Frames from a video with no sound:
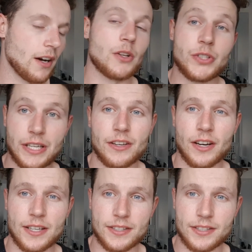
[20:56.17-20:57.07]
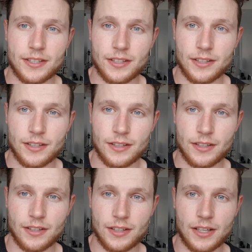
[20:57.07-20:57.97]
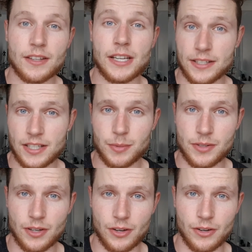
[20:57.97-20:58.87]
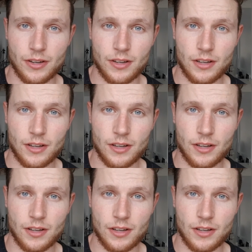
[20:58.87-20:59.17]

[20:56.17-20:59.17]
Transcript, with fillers: I'll see you guys in the next episode,